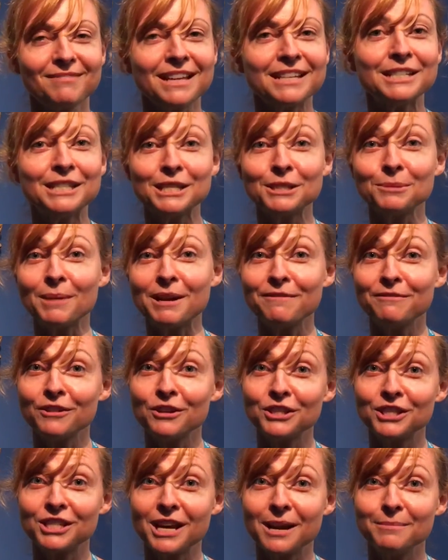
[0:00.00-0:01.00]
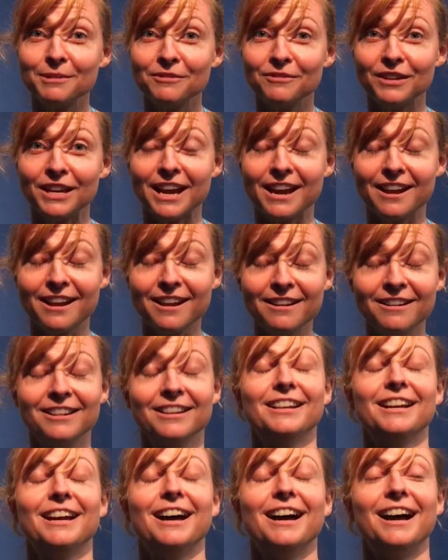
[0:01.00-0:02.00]
This is my first time in Vienna
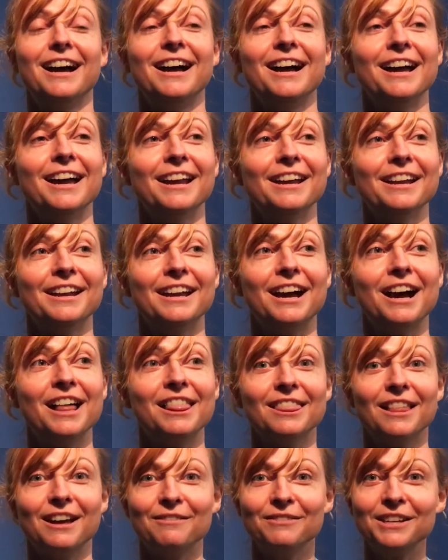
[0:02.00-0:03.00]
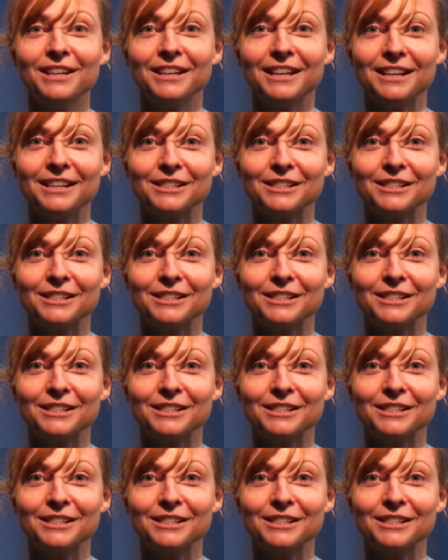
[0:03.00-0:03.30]
and um, I love it.